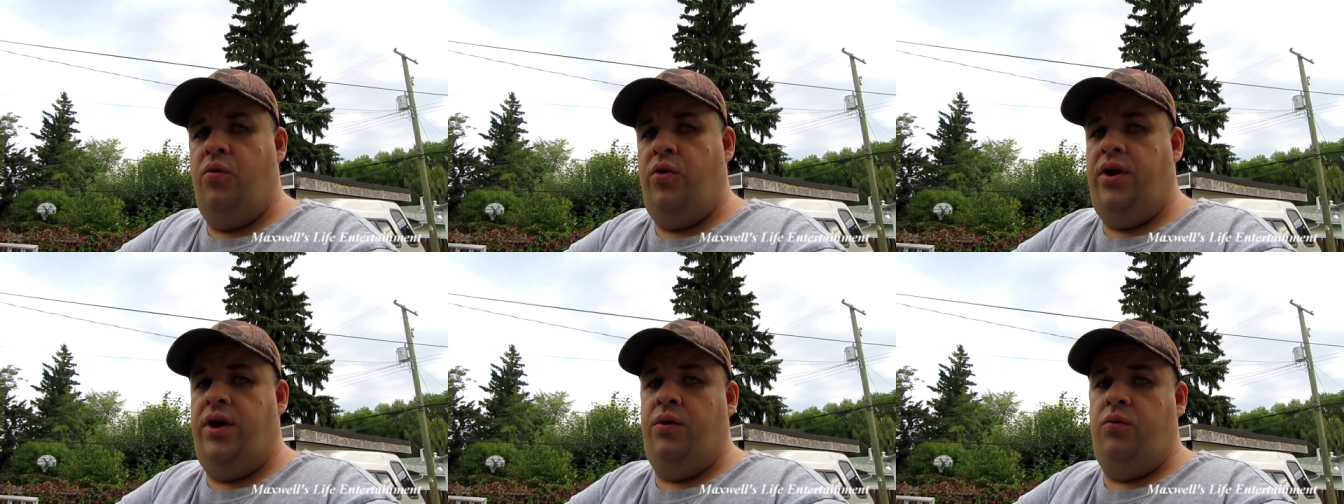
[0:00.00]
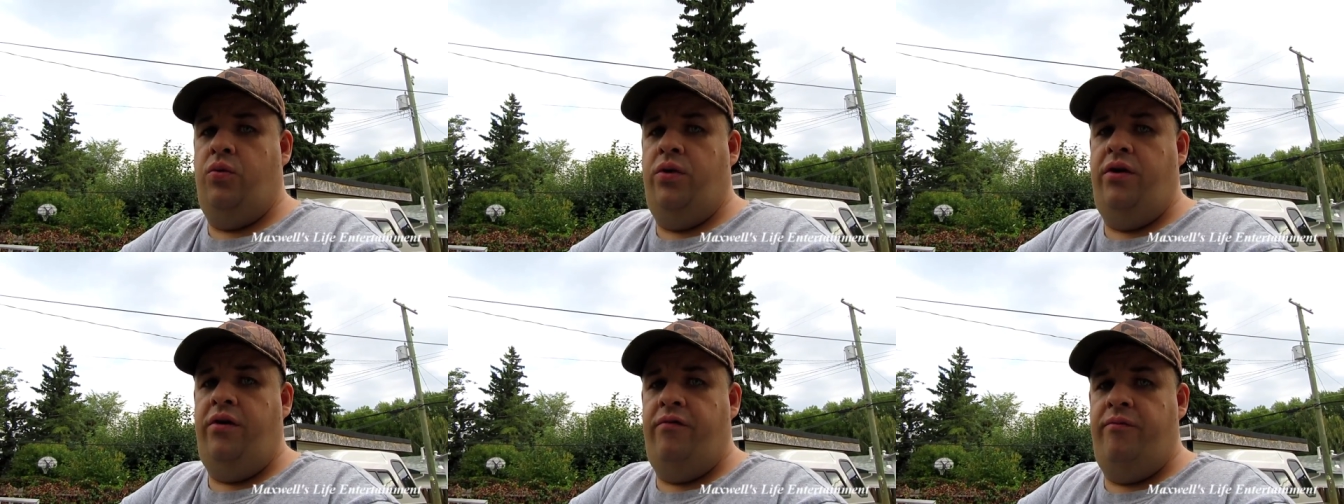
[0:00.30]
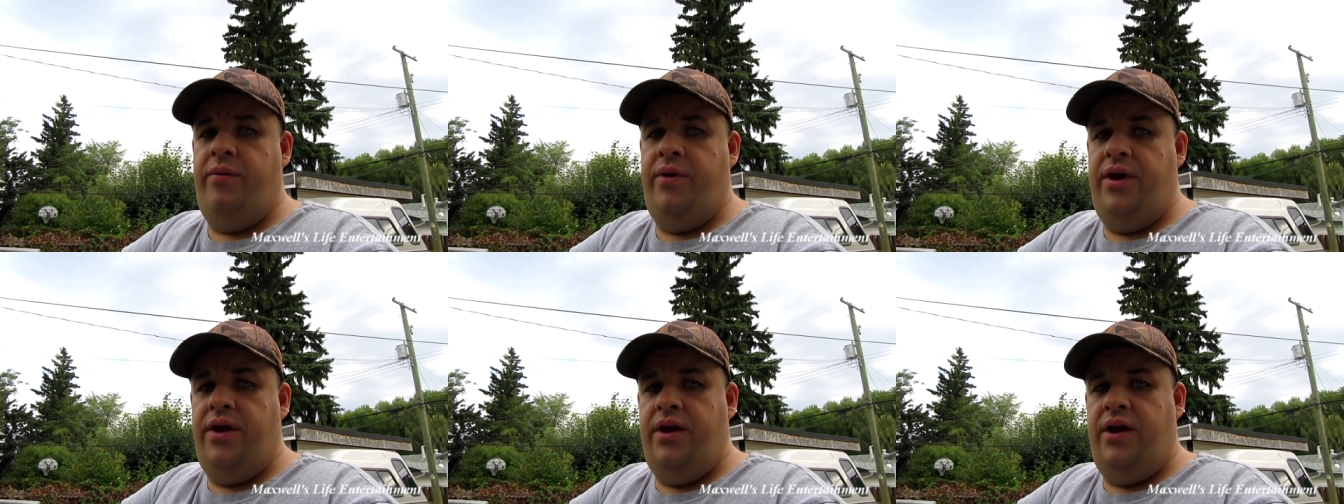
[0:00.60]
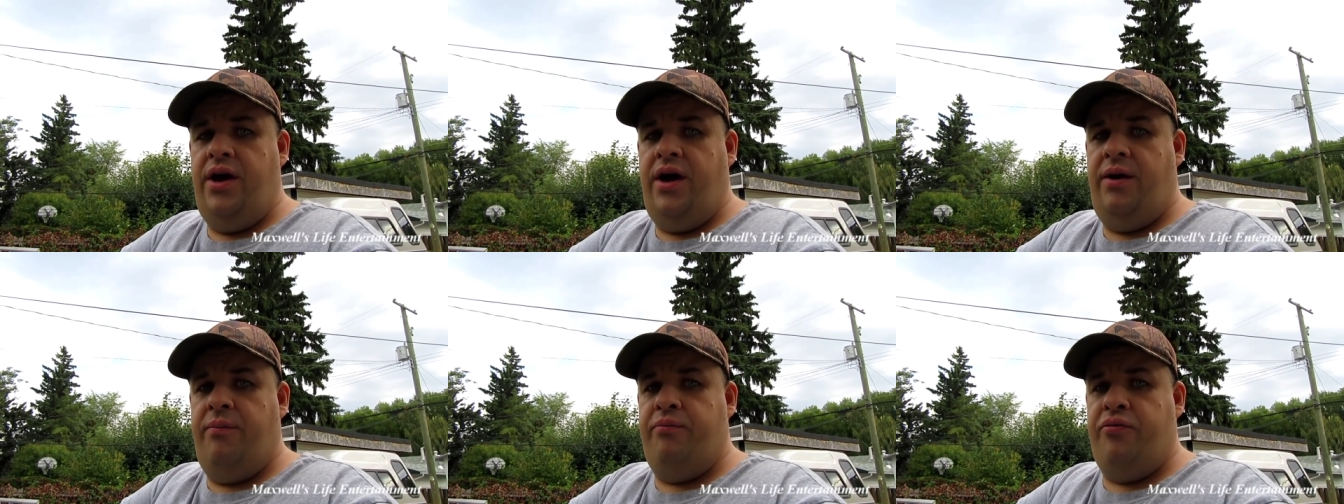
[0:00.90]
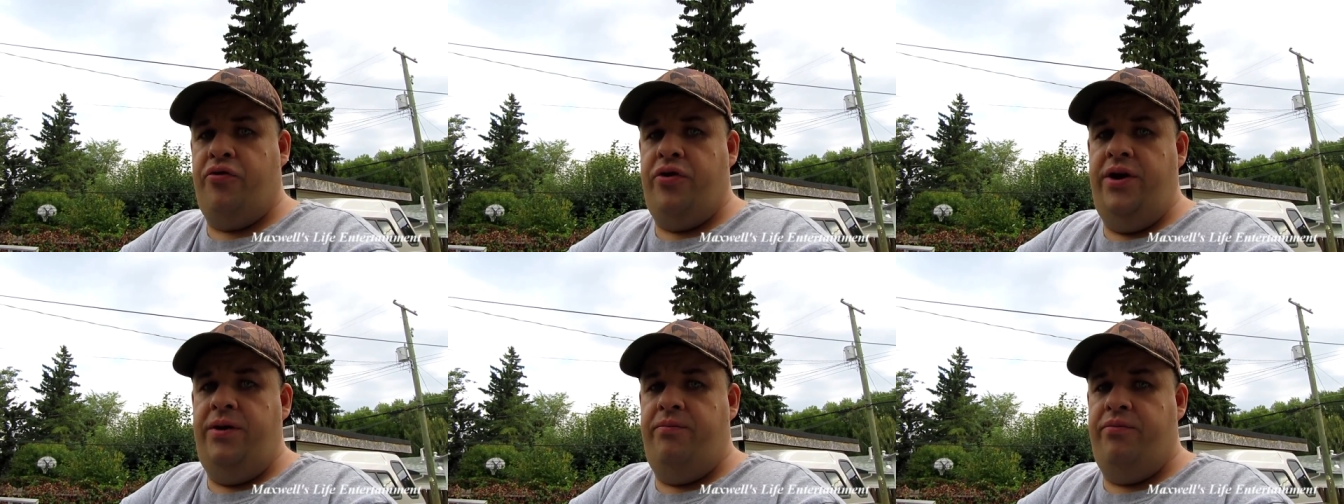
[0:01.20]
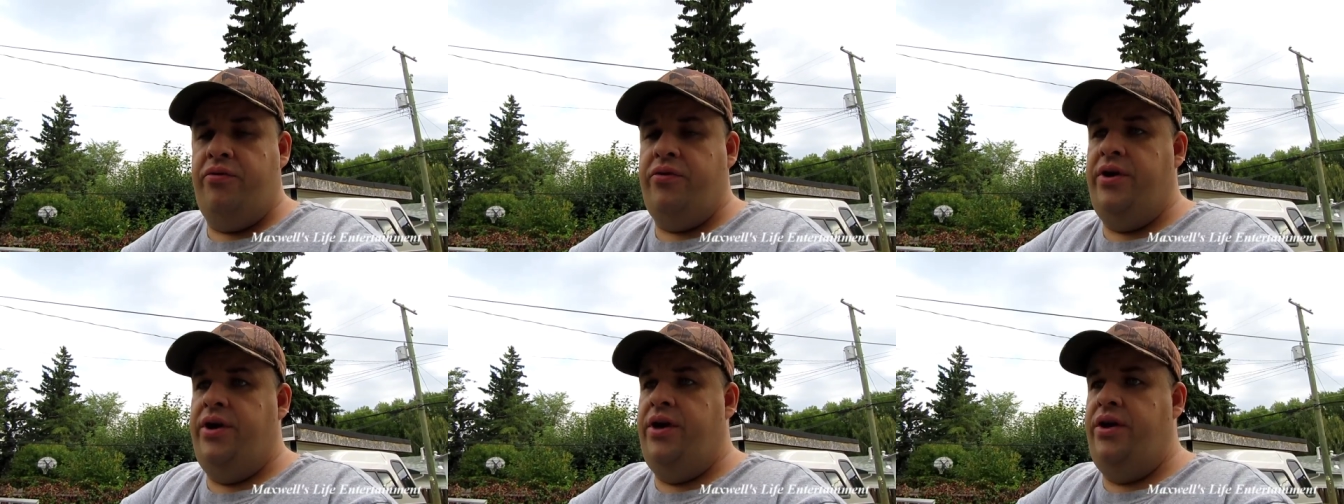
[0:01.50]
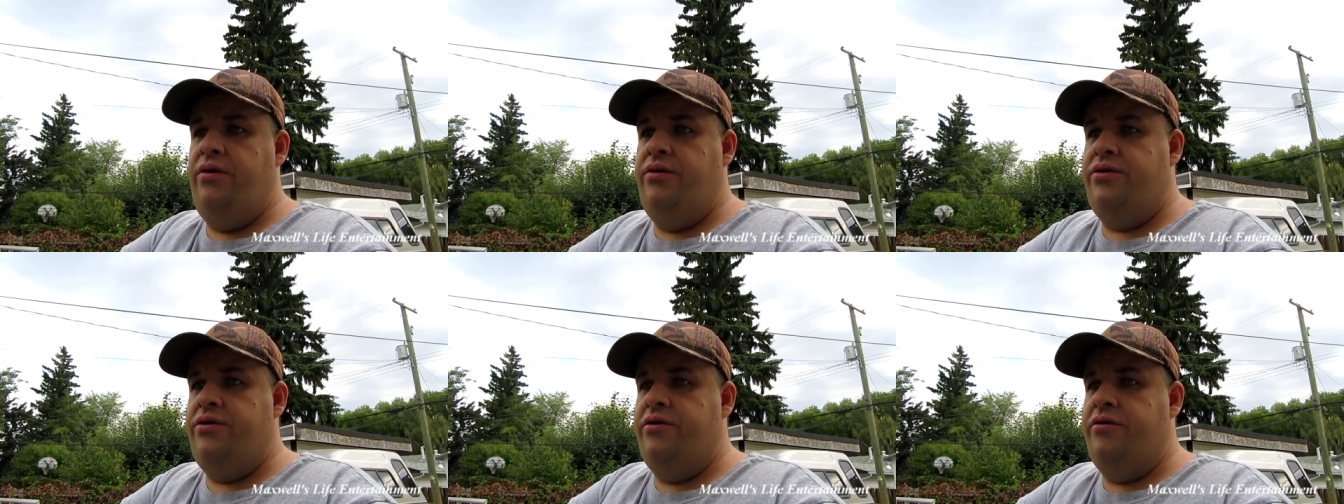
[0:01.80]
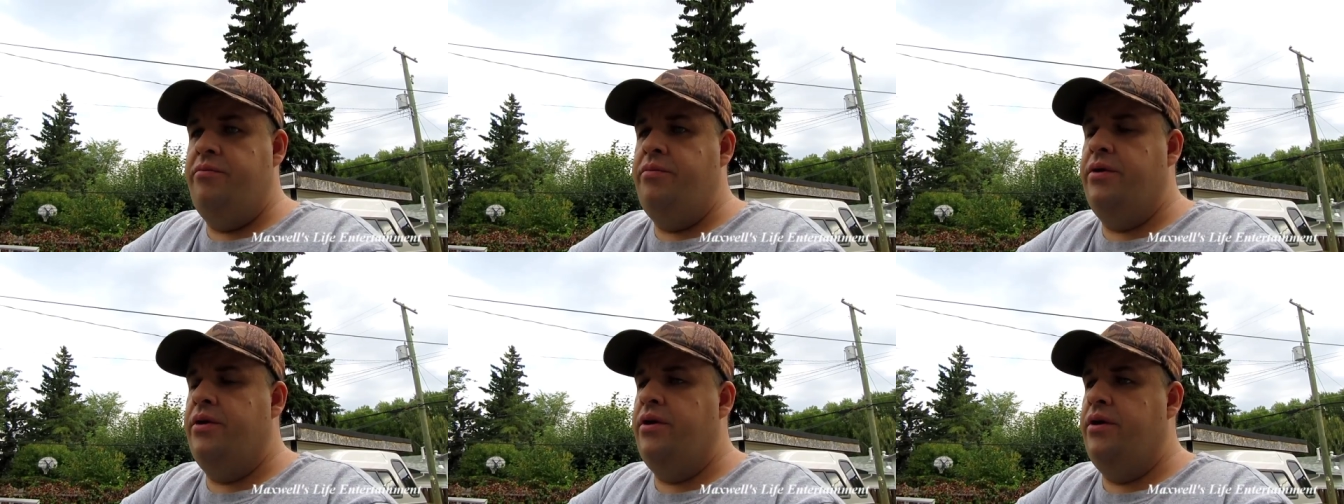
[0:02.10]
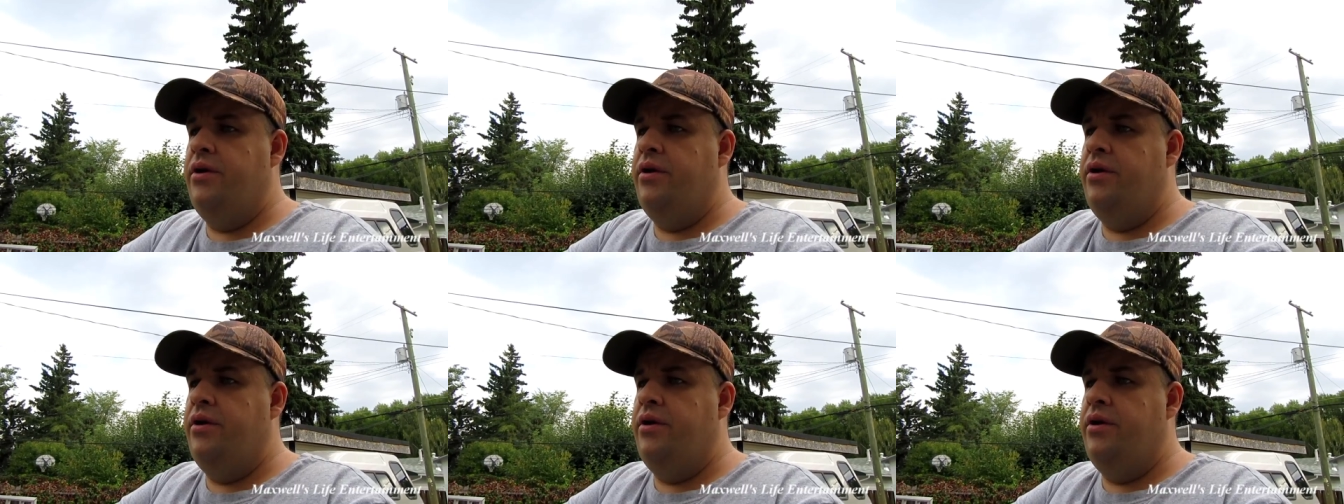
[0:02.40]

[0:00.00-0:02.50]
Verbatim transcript: well, it would have been uh, pre pre YouTube.